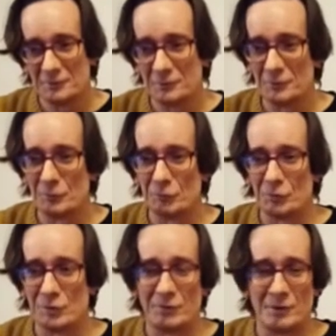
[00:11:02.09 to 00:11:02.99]
some of
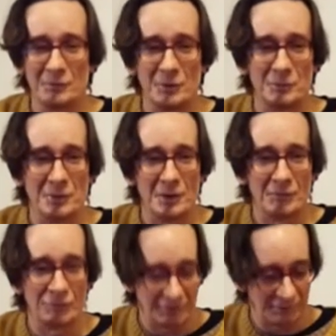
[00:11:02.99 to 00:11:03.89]
what I've said might be
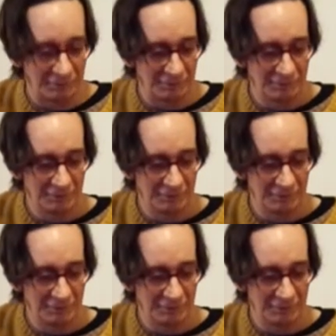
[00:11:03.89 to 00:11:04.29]
helpful there.